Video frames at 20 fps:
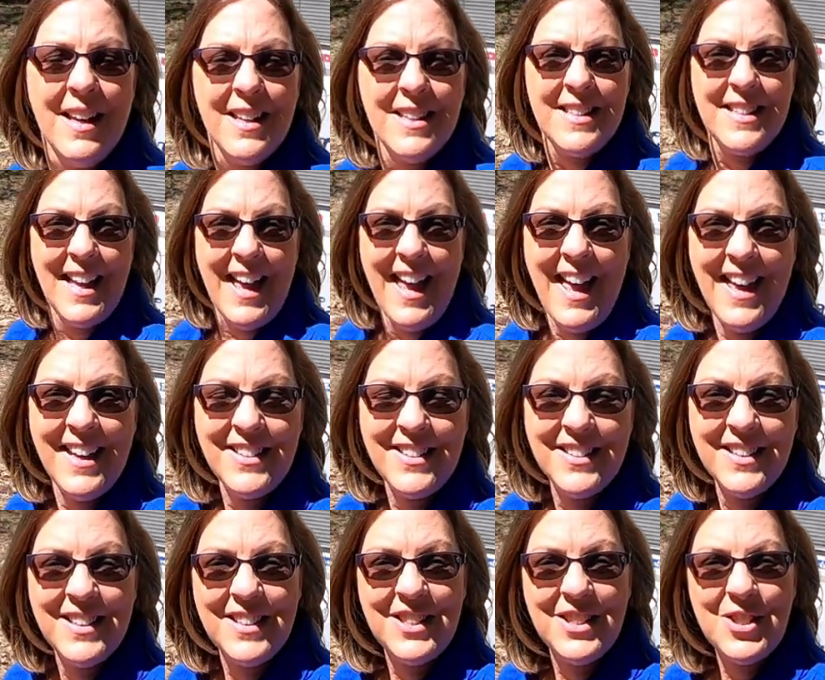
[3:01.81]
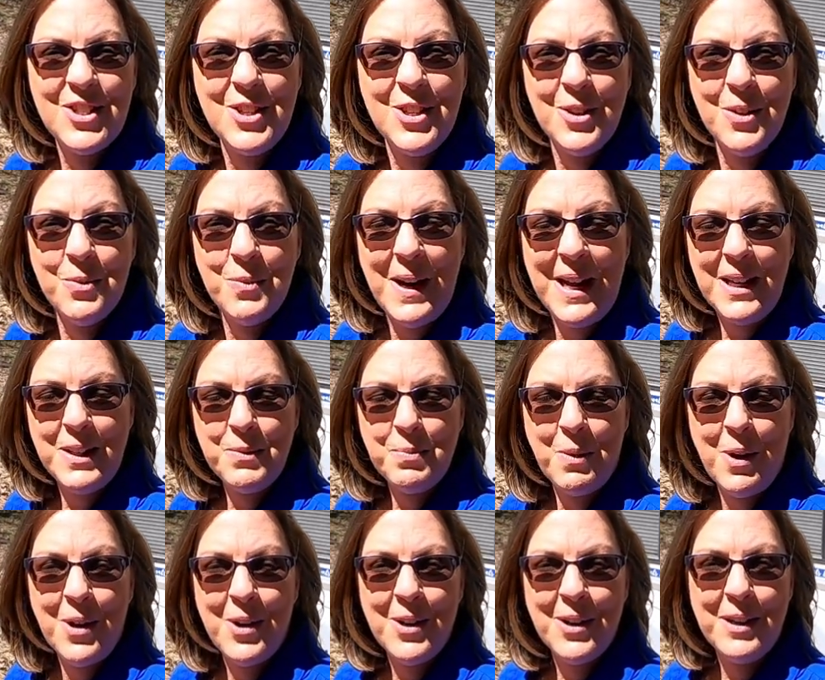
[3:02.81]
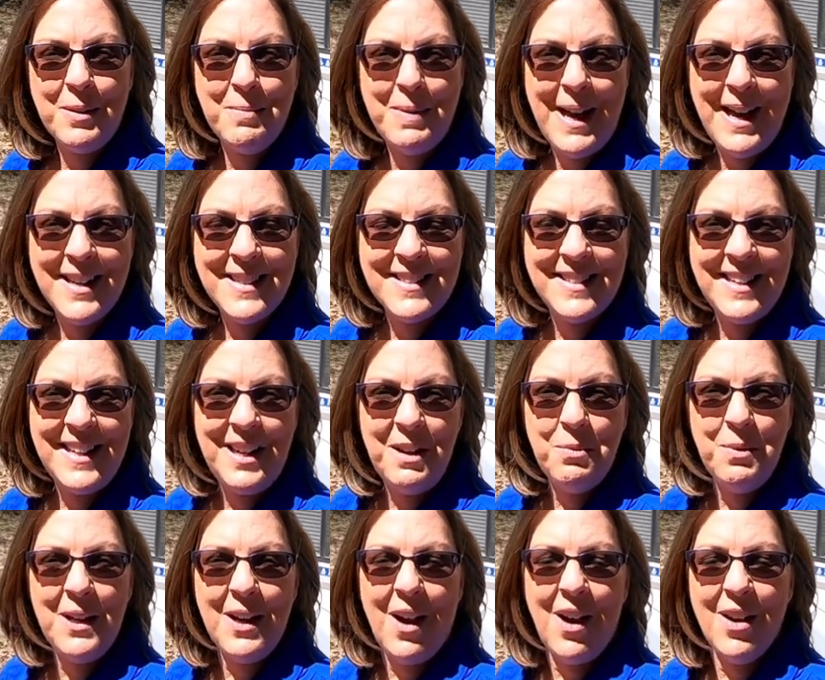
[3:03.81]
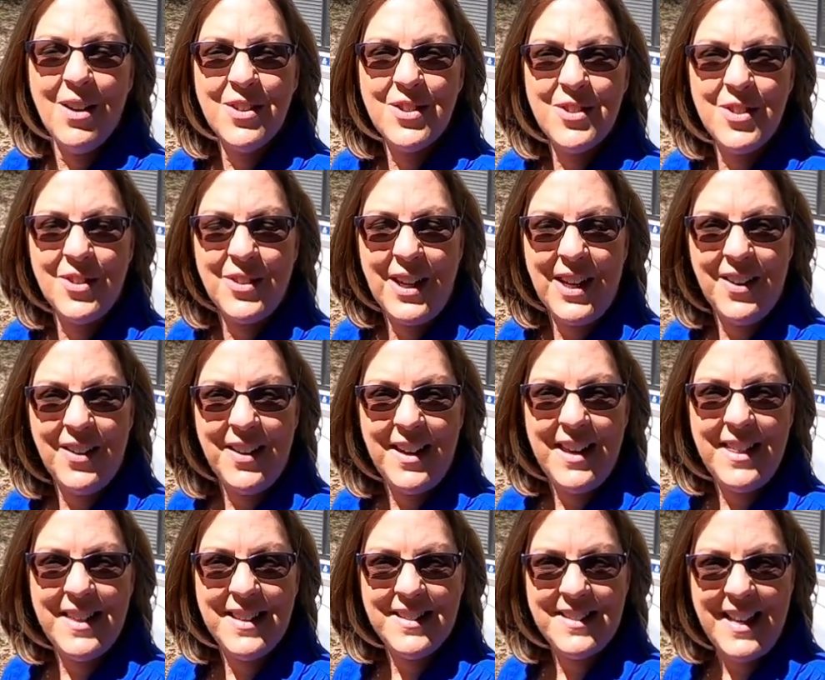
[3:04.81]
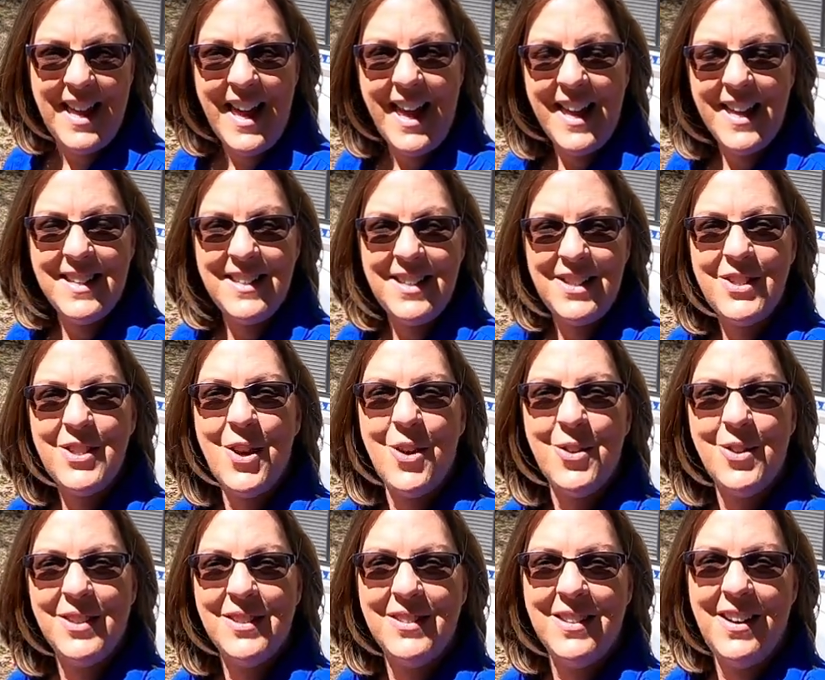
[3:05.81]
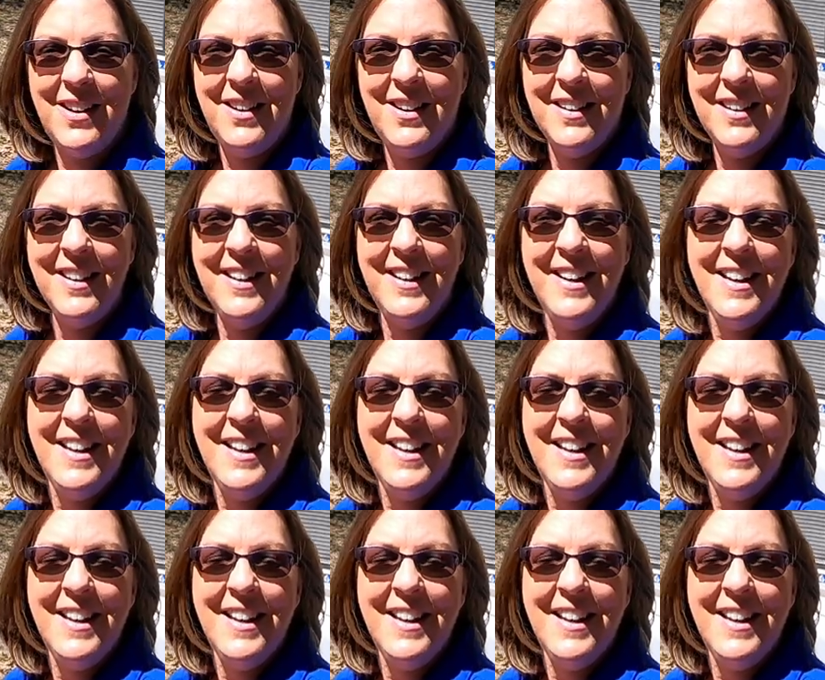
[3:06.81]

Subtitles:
To handle additional wastewater capacity, we also carry this handy tote along.